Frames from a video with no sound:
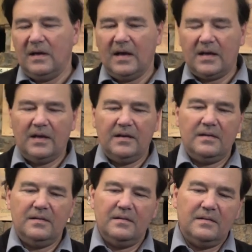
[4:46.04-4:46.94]
I kind
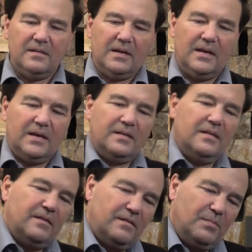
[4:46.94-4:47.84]
of like
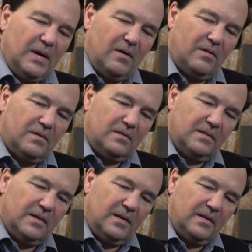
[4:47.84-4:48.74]
this barrel,
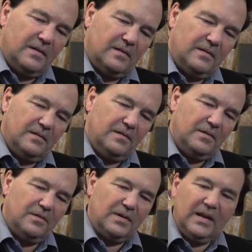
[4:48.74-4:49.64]
and
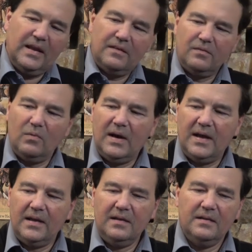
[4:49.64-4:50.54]
you can guess
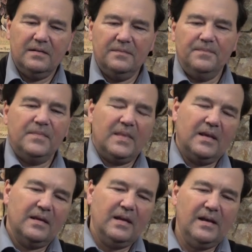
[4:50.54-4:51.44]
why.
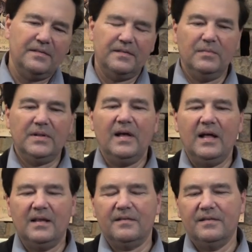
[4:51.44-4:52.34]
It has the
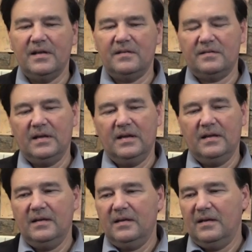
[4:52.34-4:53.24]
metallic sights.
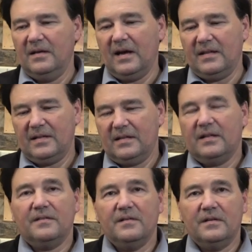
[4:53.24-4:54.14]
I think
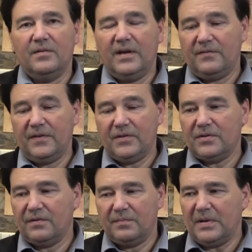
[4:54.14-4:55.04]
that's a great
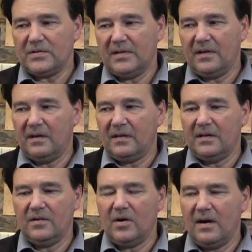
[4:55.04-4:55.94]
feature, especially on a
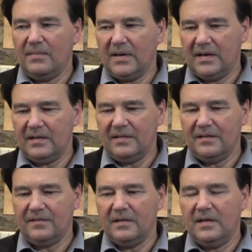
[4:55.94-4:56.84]
little carbine like
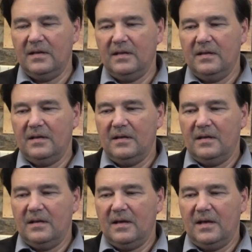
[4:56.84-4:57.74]
this.
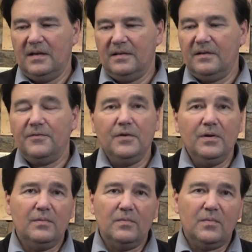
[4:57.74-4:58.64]
And if you
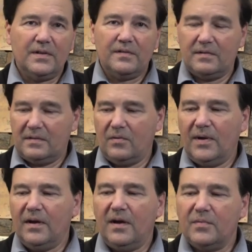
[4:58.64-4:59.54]
know what's
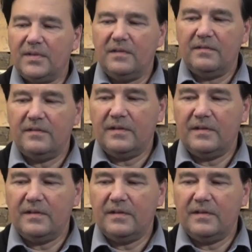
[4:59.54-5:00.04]
going on with this